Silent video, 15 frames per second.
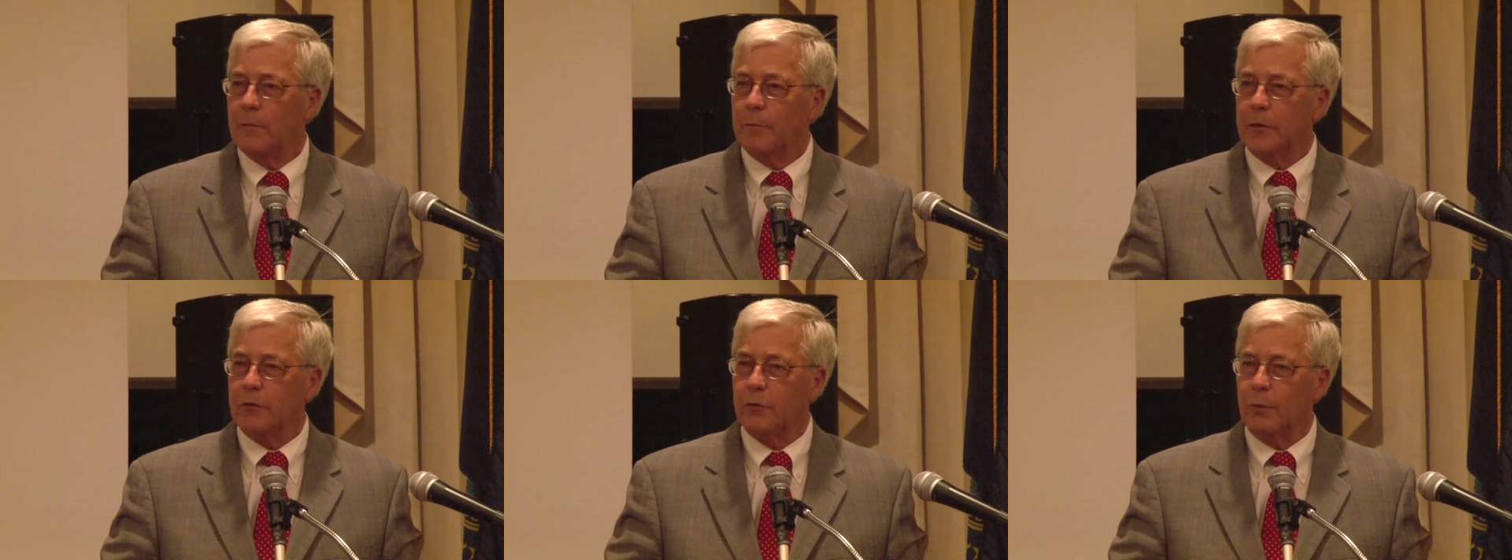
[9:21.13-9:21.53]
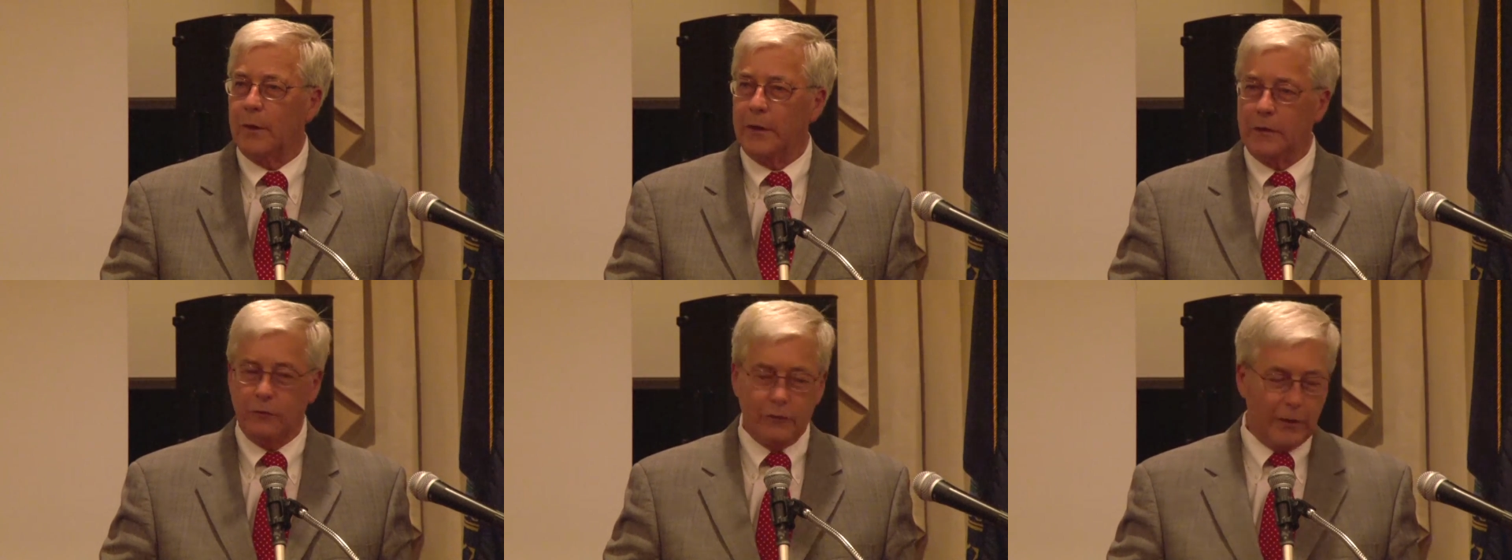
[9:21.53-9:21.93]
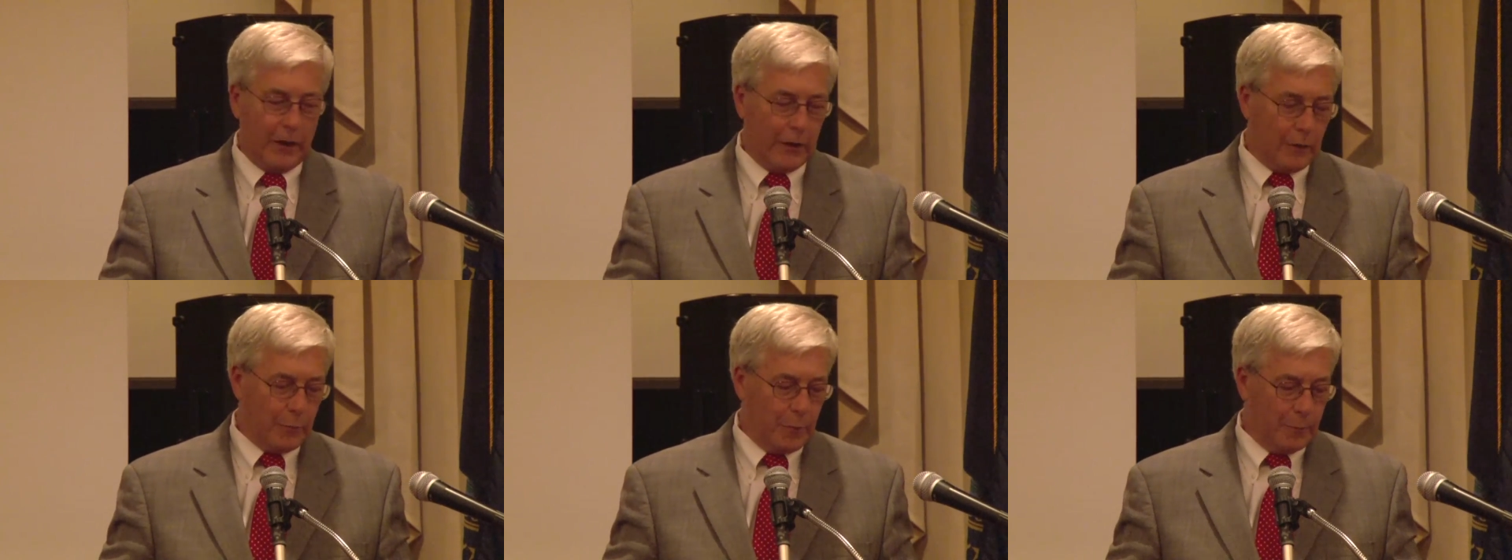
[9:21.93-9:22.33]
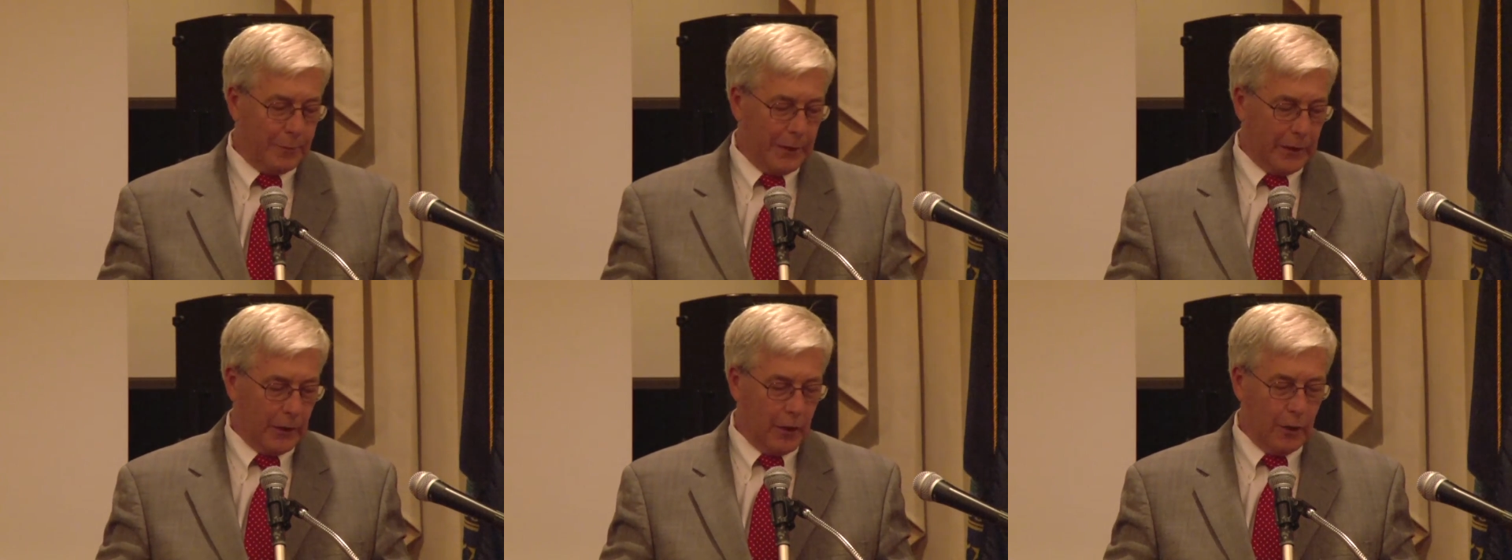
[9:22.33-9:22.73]
between charitable
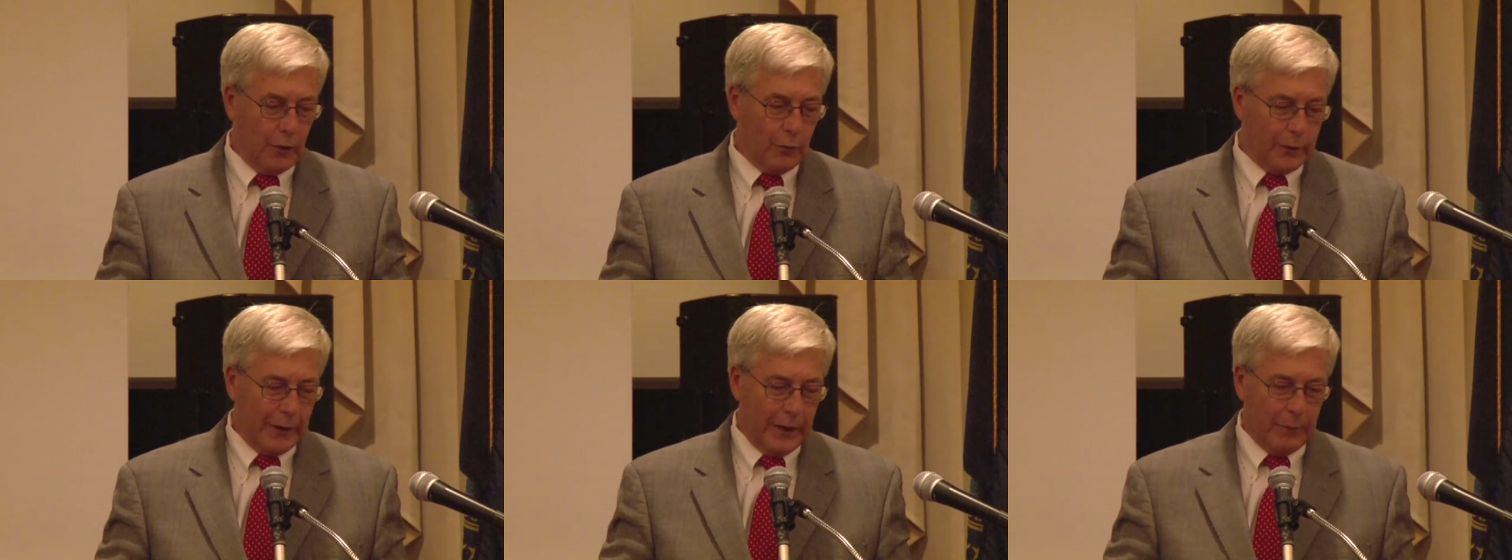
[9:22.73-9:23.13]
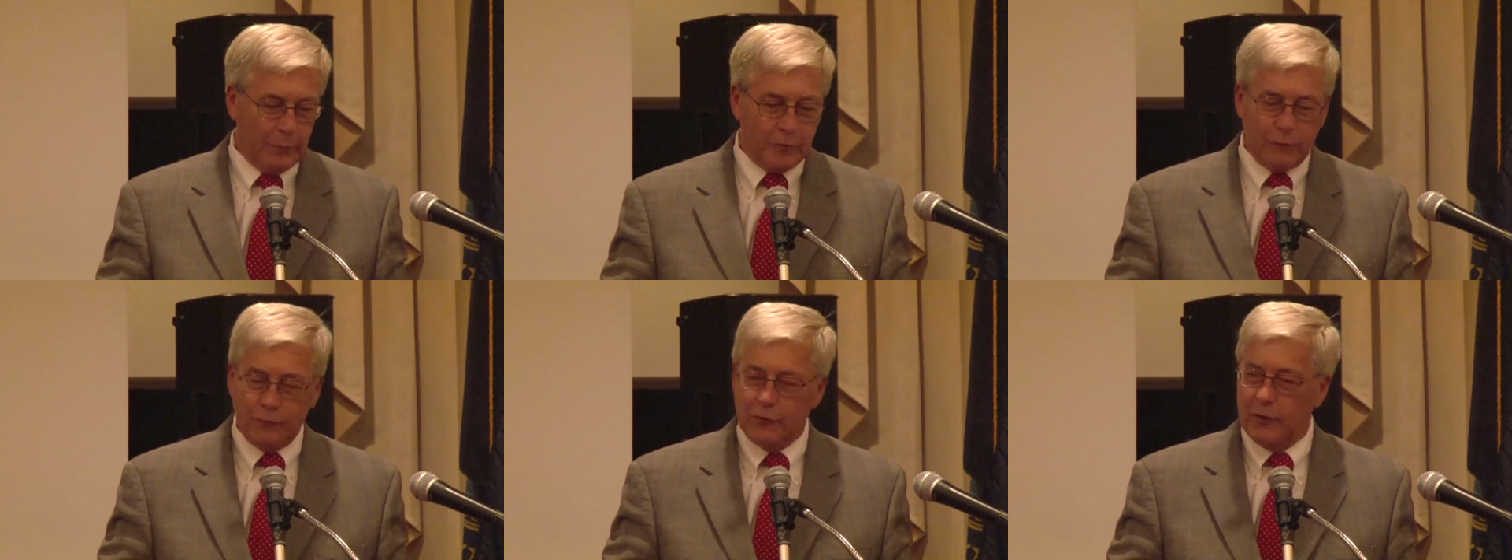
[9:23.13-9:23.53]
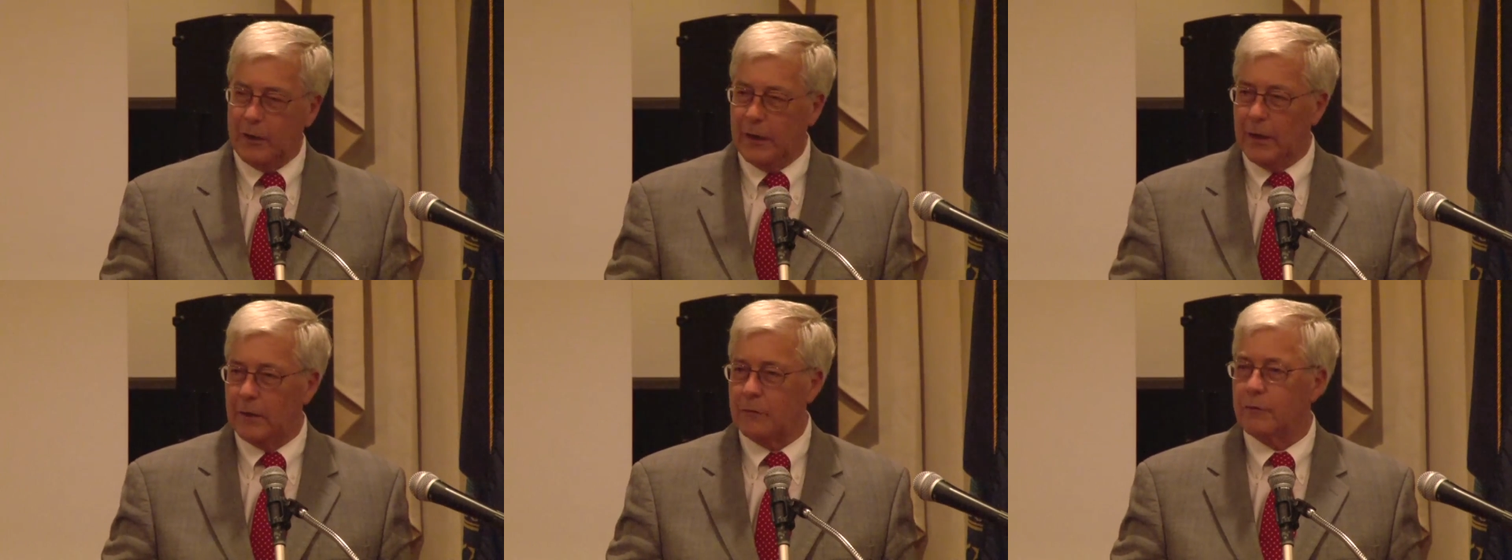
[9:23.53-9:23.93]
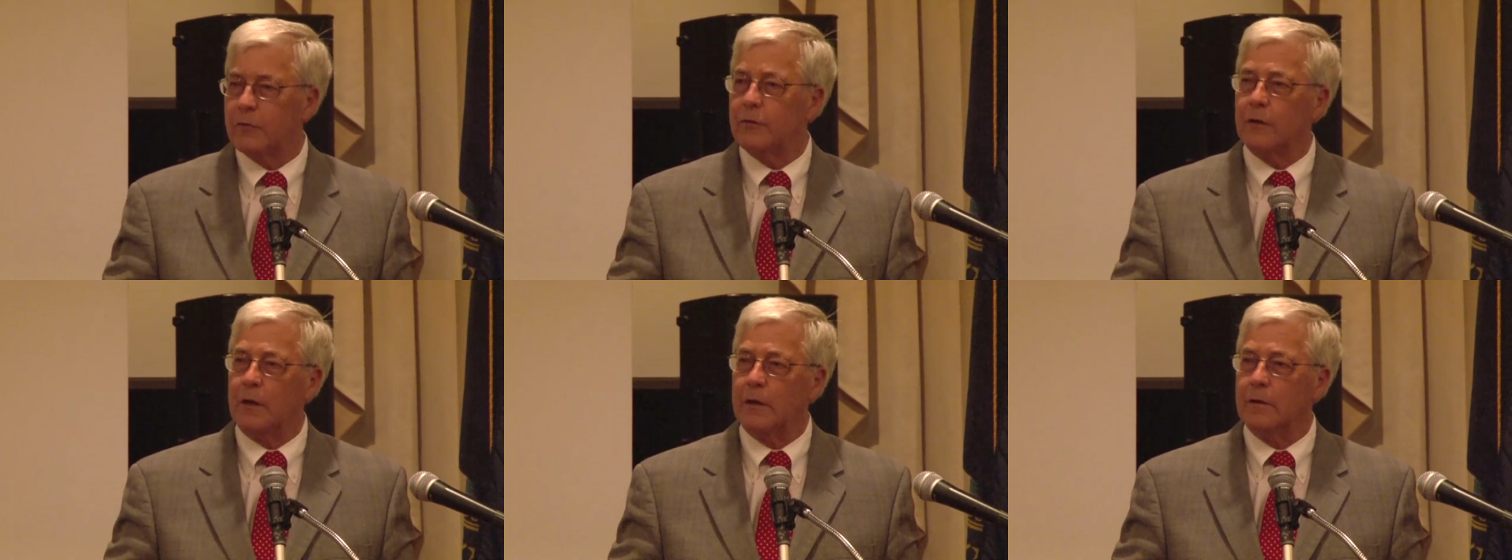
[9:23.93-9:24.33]
bingo, games of
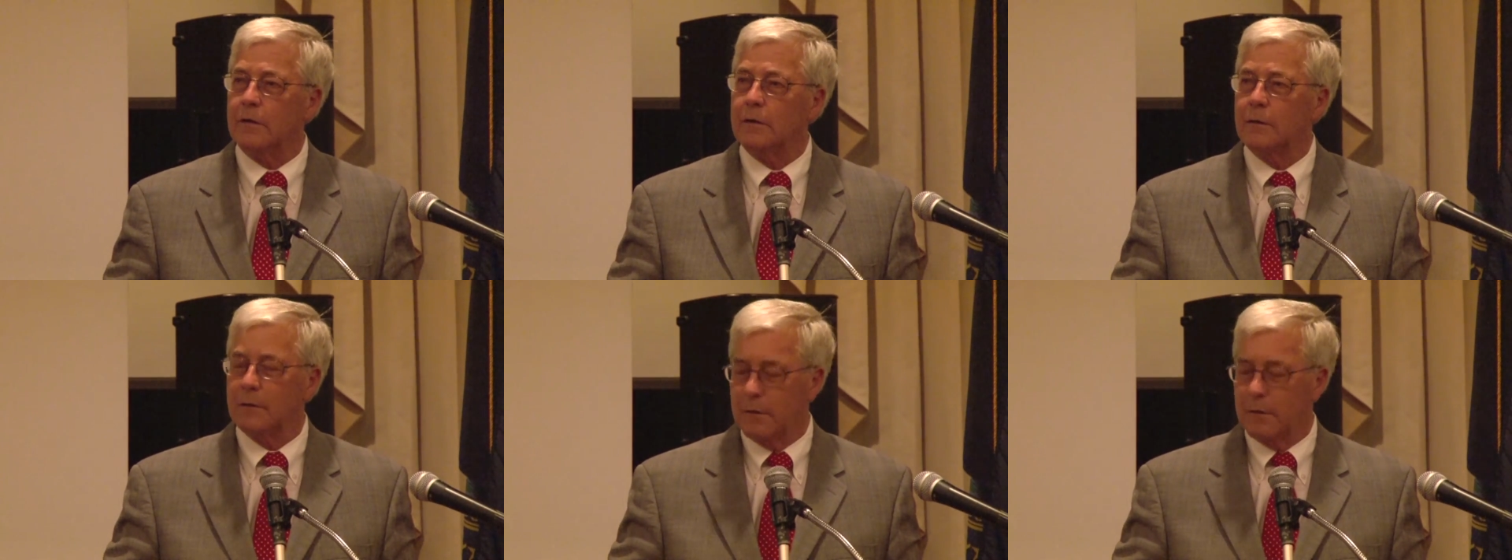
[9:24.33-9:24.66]
chance, and